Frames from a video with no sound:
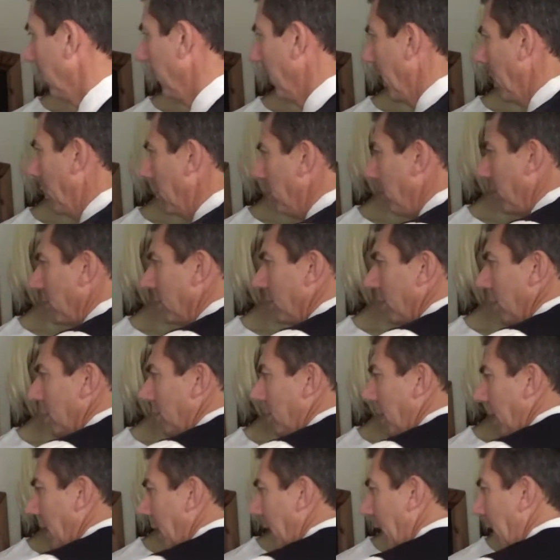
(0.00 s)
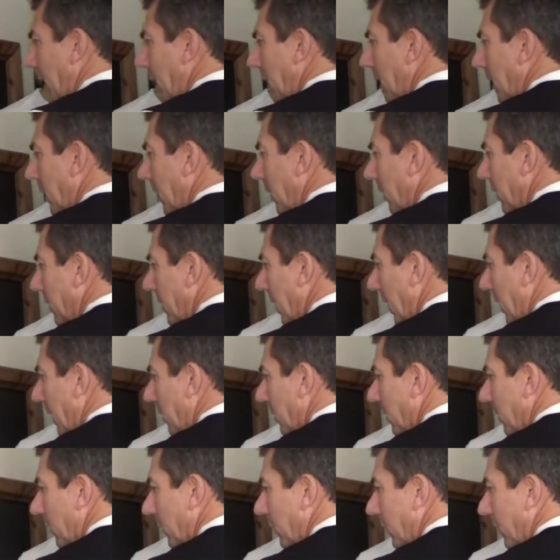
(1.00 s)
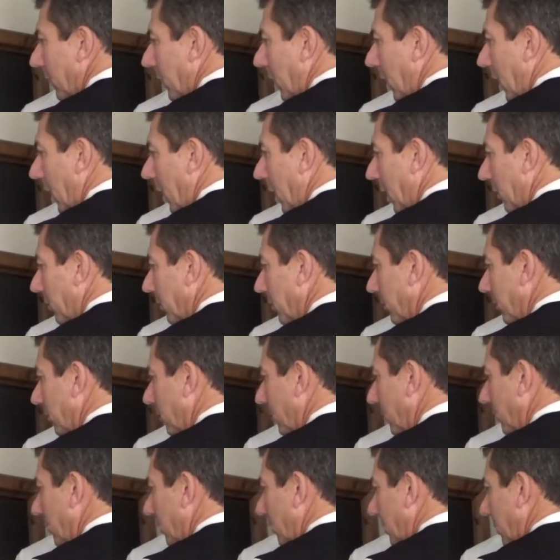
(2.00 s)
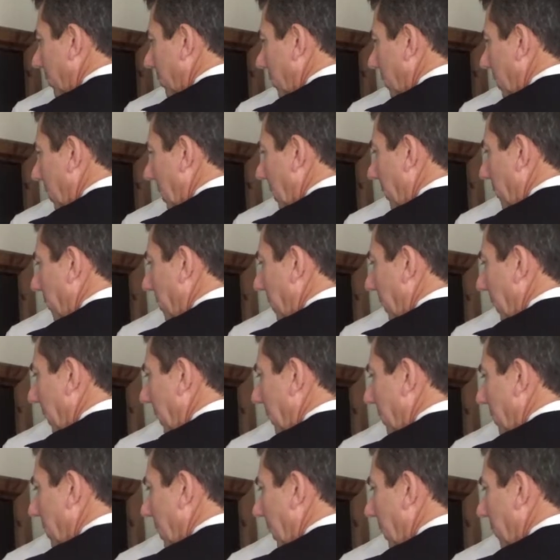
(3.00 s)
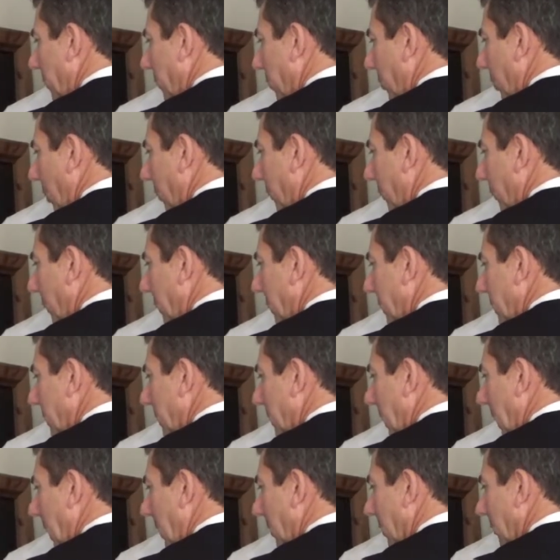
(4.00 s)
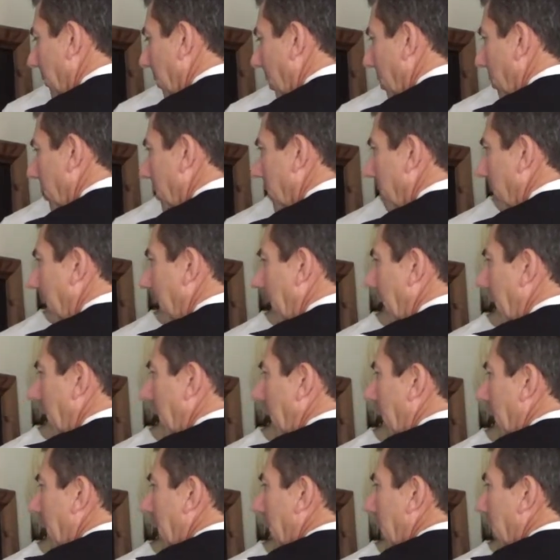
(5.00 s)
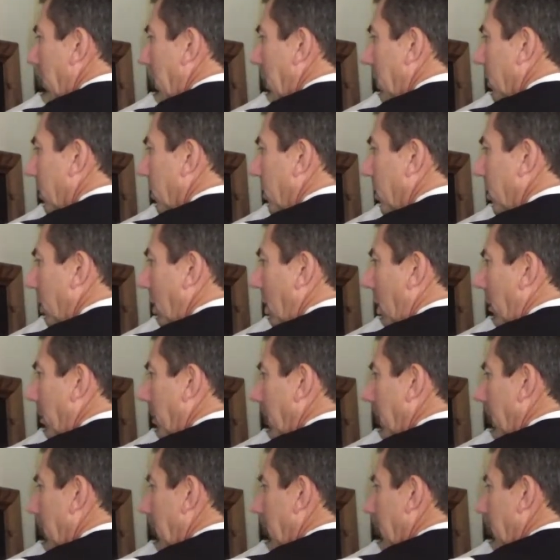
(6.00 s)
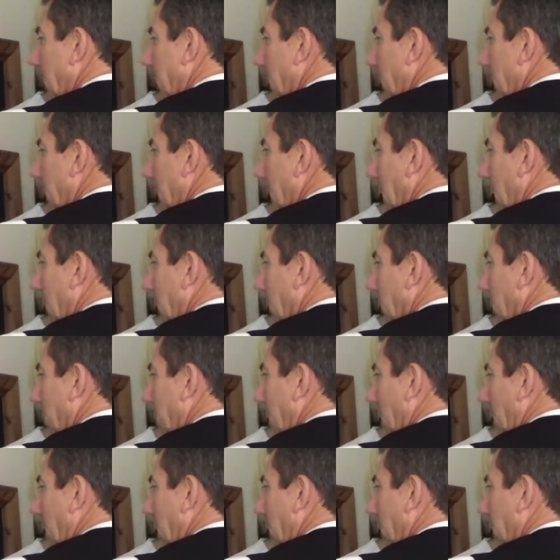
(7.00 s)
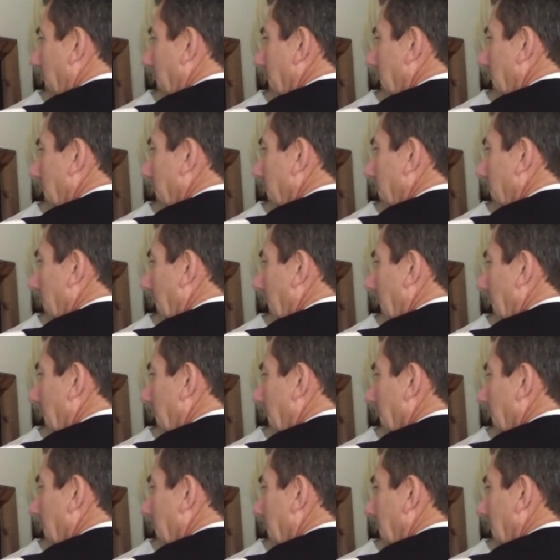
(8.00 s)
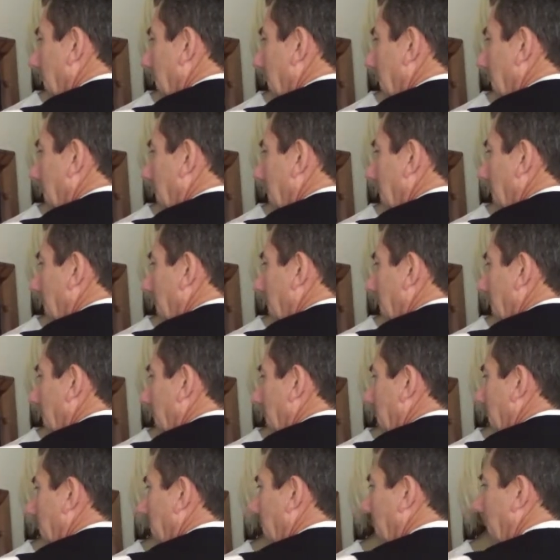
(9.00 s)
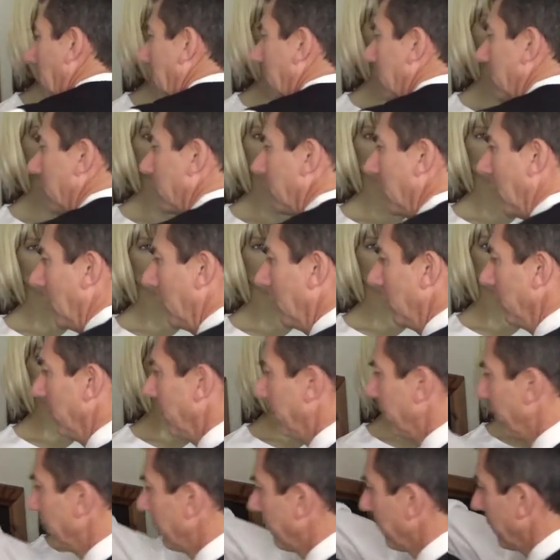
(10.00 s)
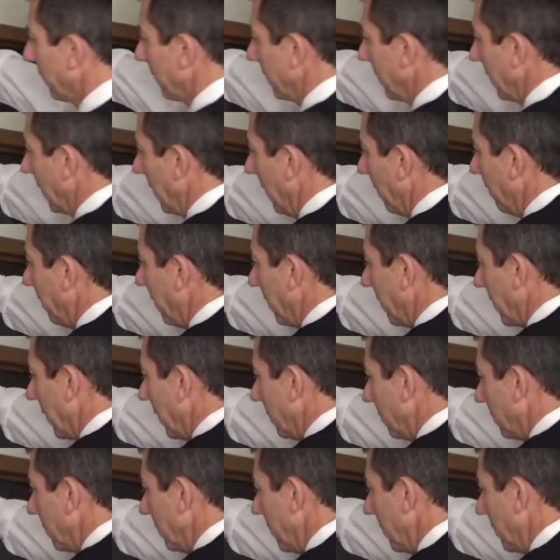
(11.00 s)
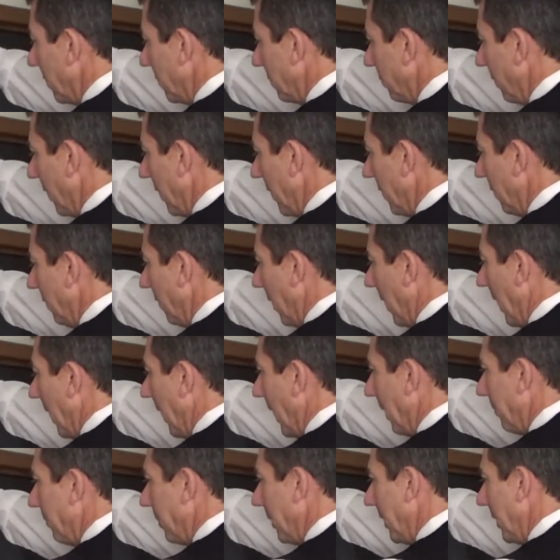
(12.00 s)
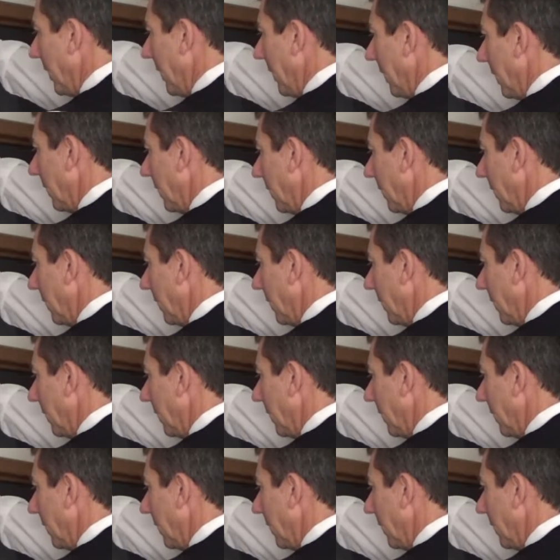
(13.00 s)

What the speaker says: elbow room here, then our TP, take profit, is down the bottom here, and our stop is at the top instead. So if it goes this way, we're happy,